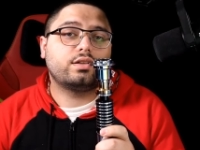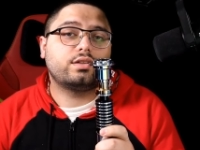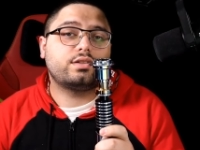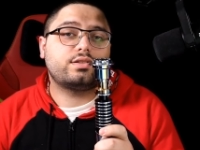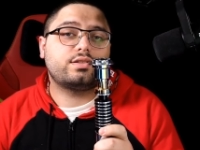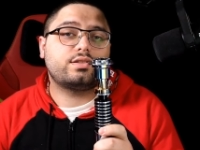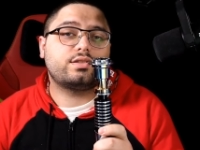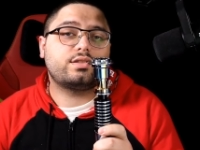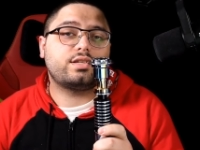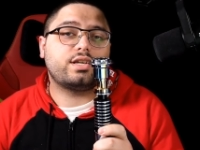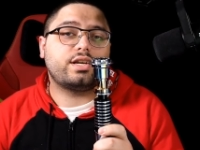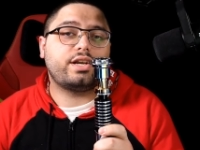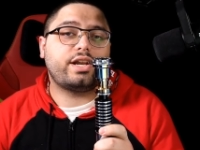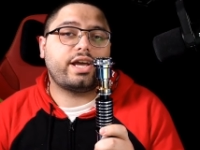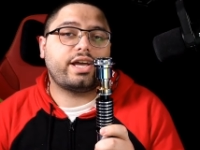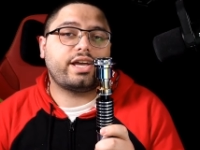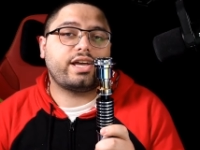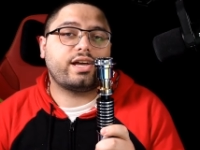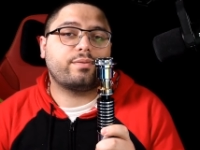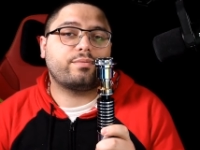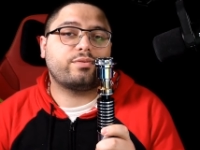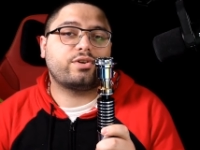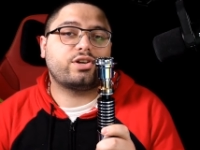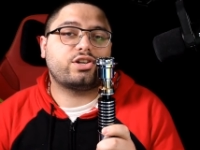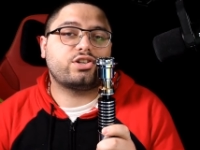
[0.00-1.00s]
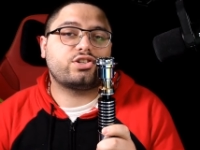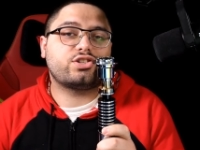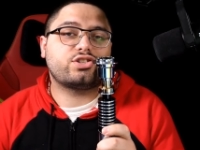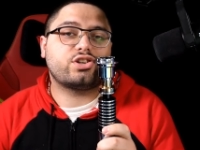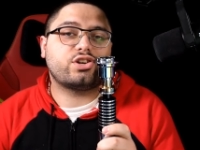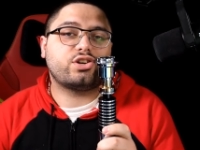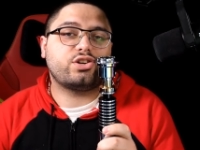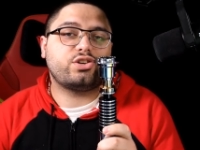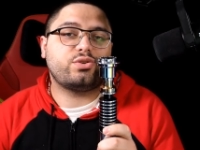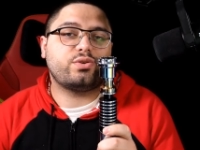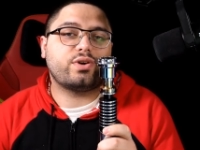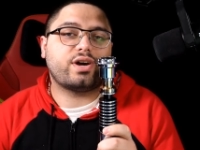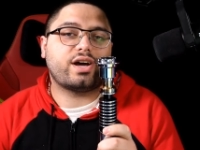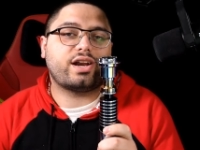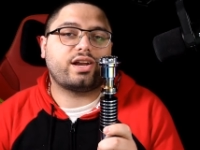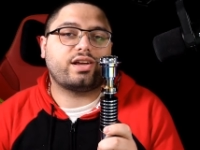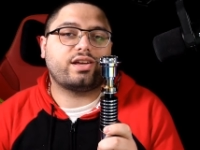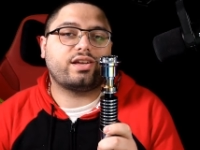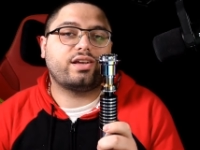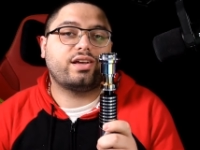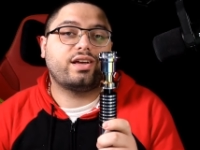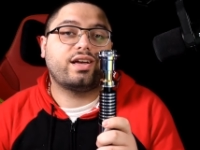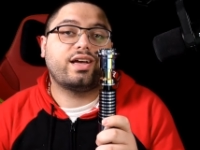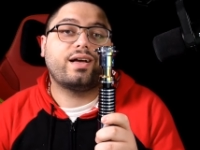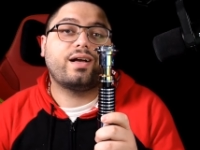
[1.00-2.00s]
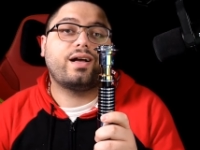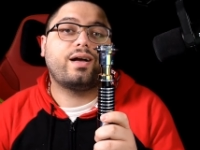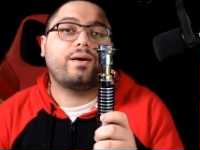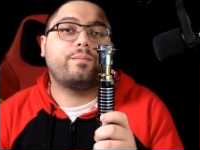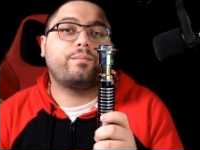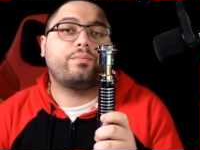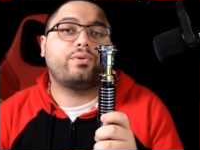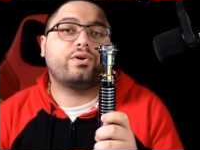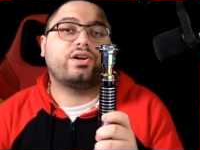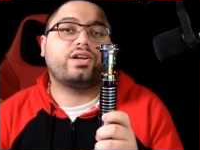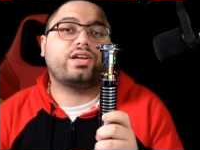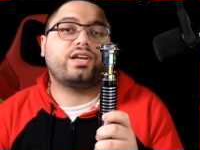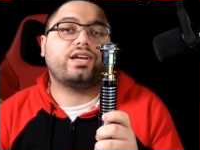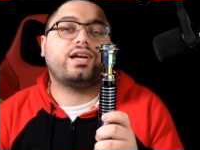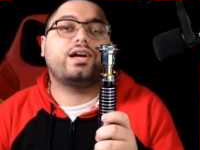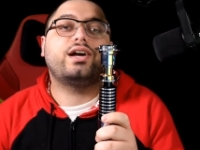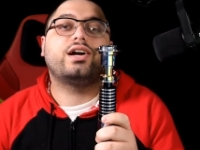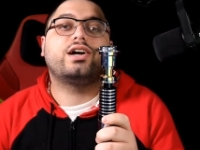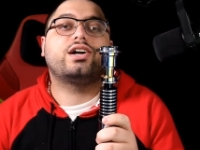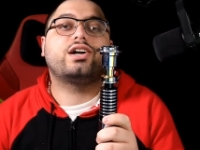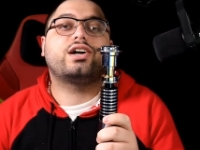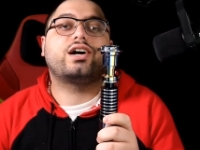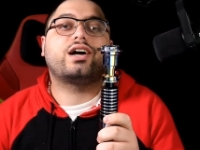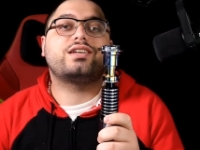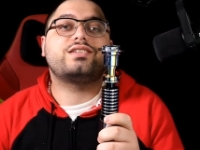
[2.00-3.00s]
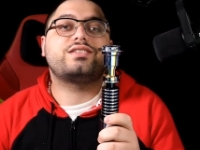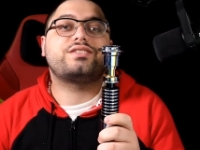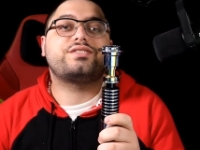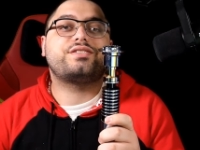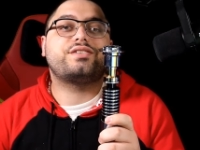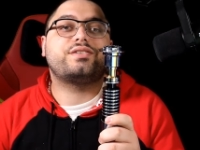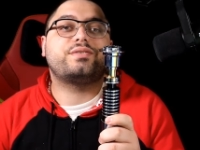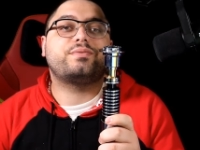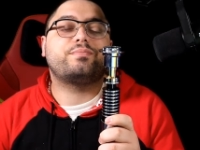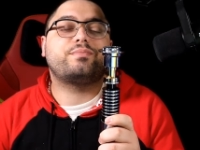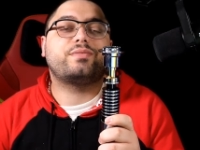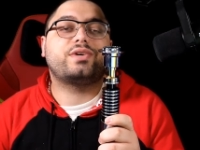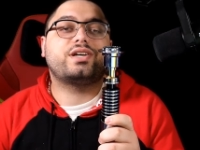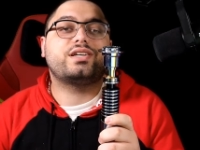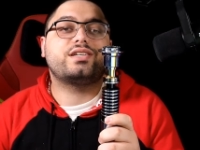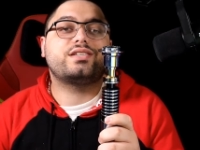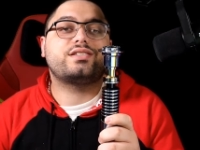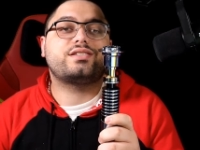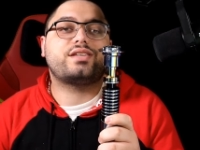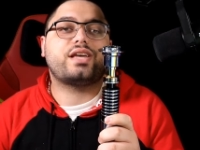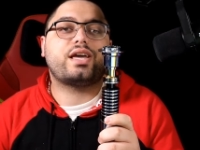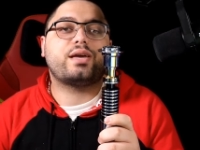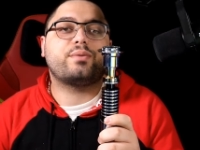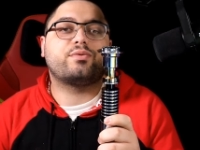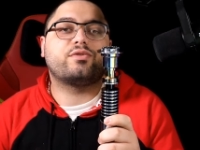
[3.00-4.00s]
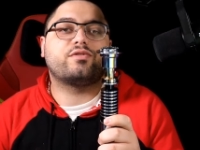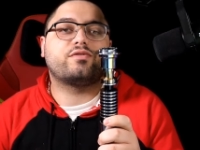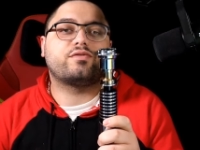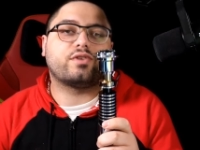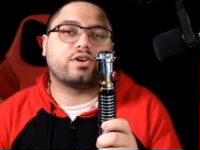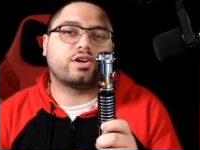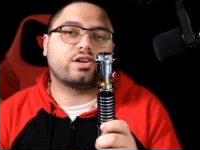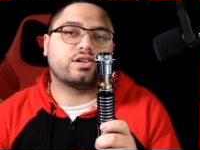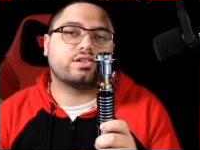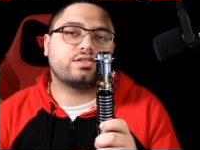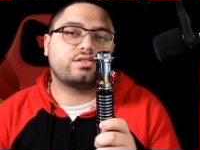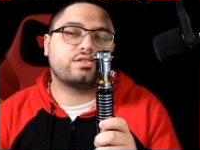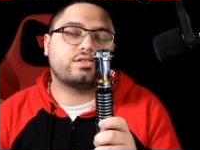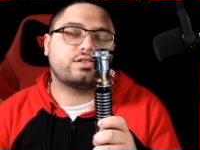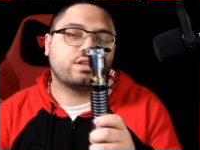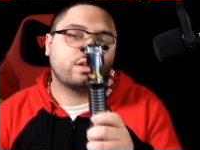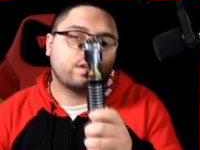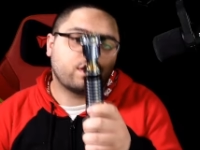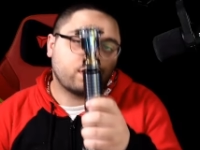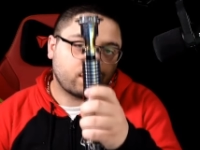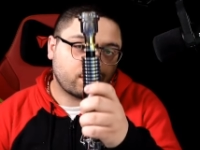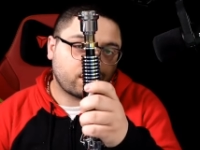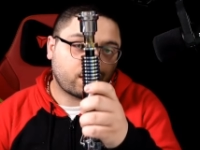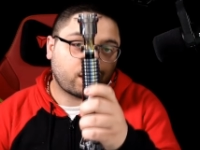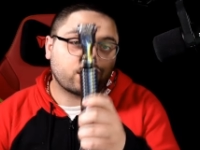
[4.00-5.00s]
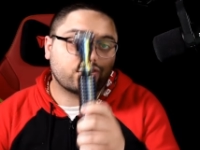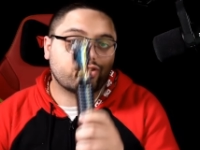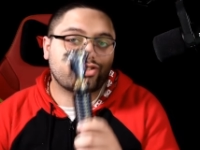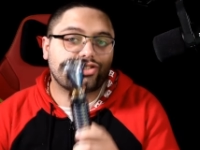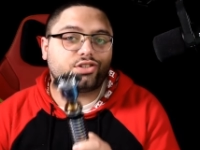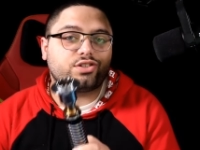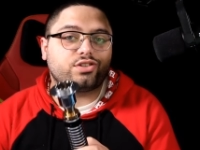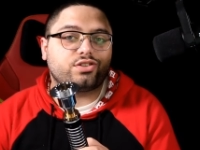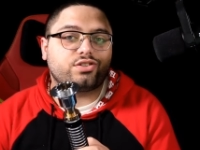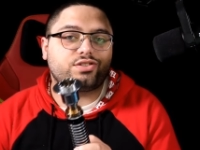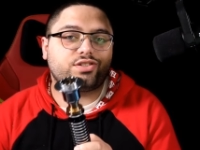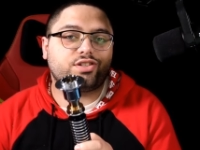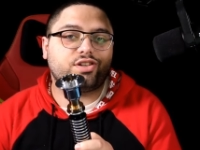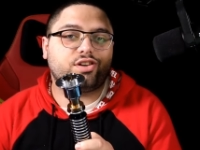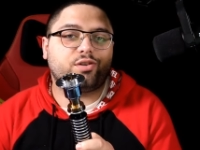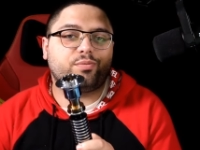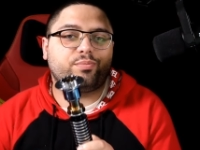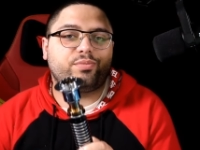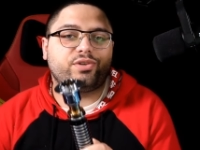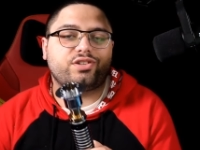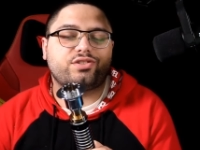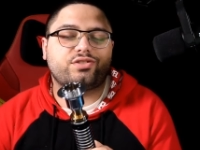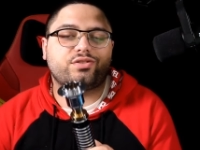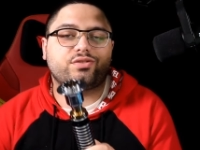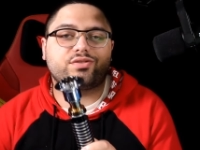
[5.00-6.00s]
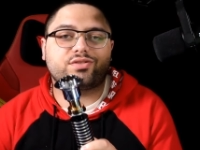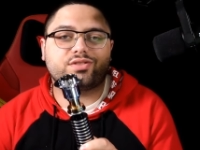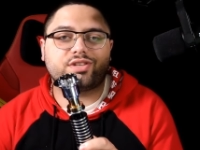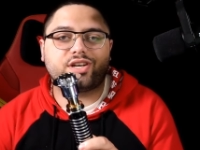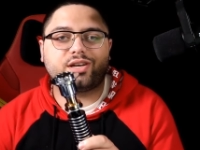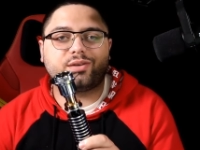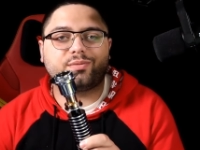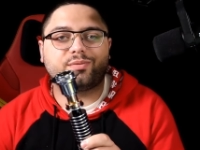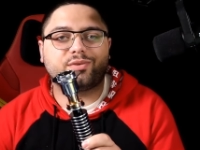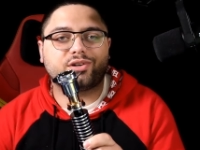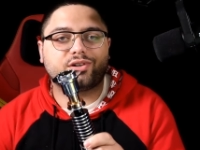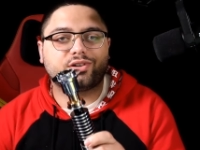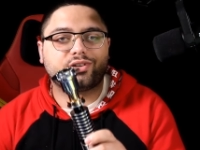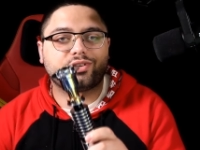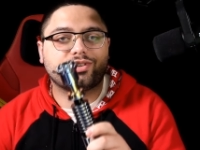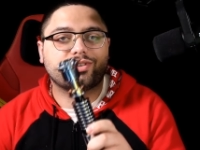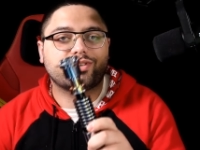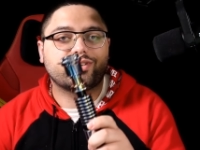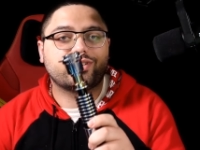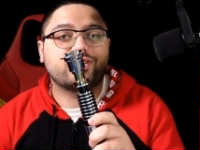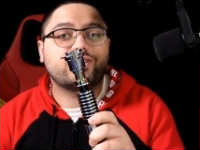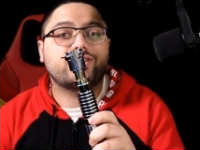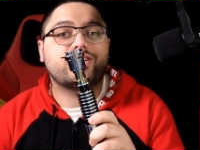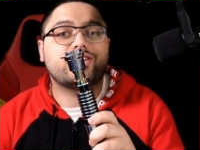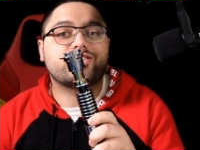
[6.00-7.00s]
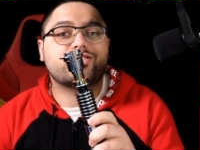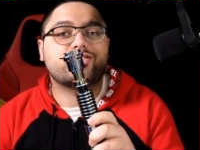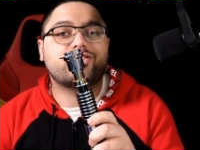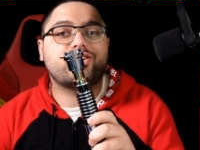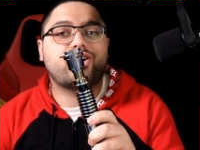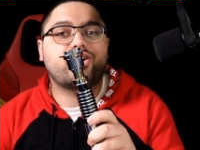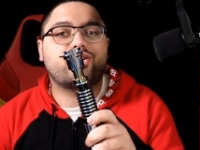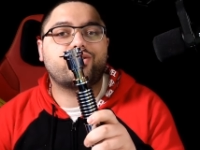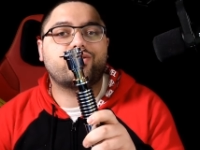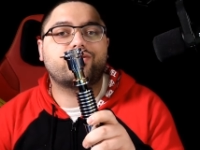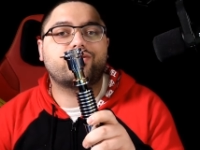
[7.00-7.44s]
Today I'm going to show you how to put custom saber fonts onto your XenoPixel saber. Let's go.